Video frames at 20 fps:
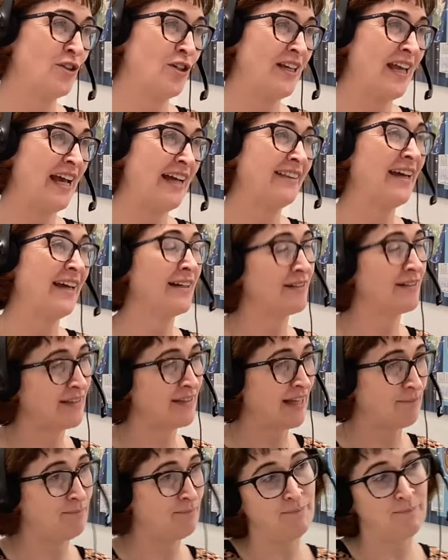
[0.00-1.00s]
to get that
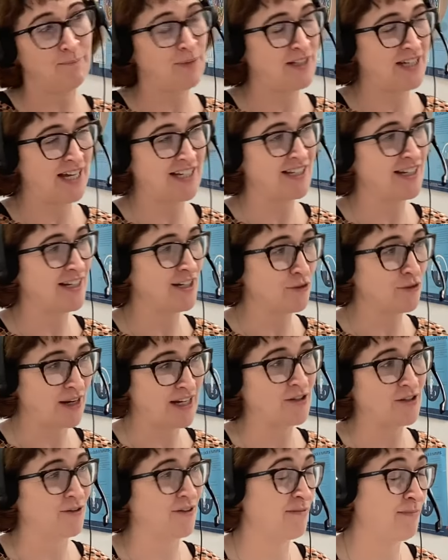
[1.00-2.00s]
that potentially
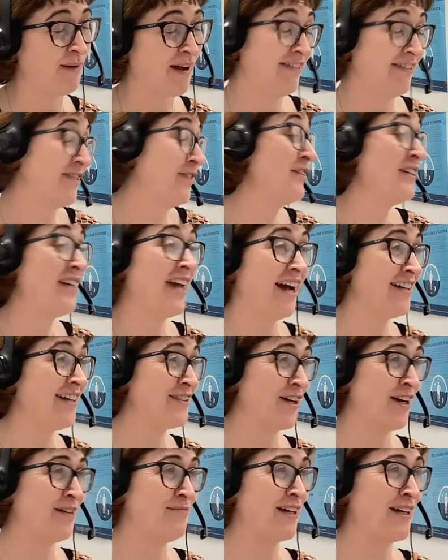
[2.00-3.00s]
greater response? Exactly, so yeah,
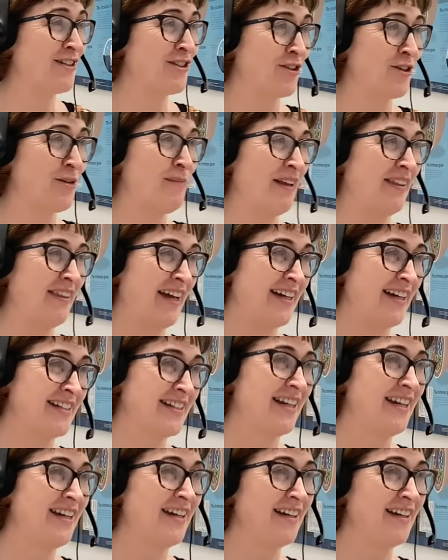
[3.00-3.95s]
yeah. I am not sure about that.